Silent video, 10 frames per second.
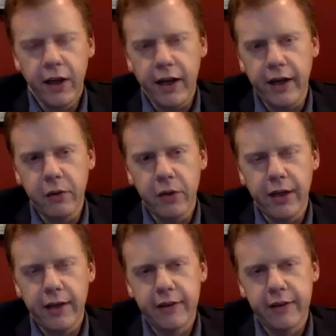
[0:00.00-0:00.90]
And I will
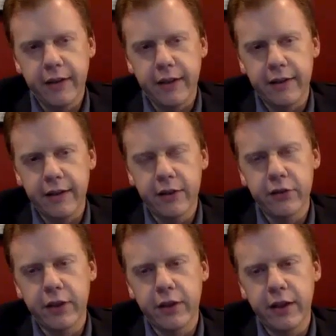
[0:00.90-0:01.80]
add to that, the
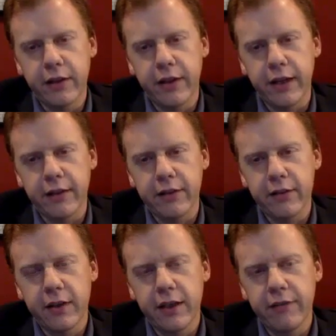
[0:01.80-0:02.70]
interesting thing in that is
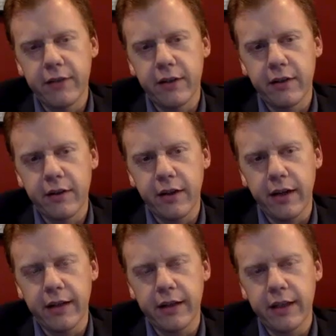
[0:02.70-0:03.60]
given,
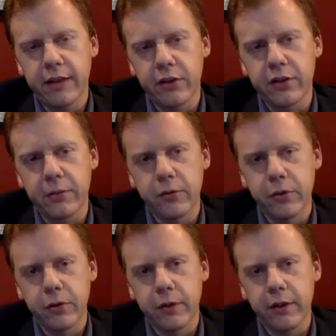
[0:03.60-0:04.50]
I think there is some
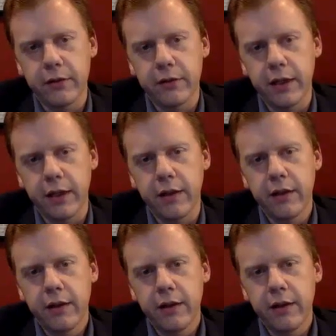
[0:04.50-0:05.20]
truth to what he's saying.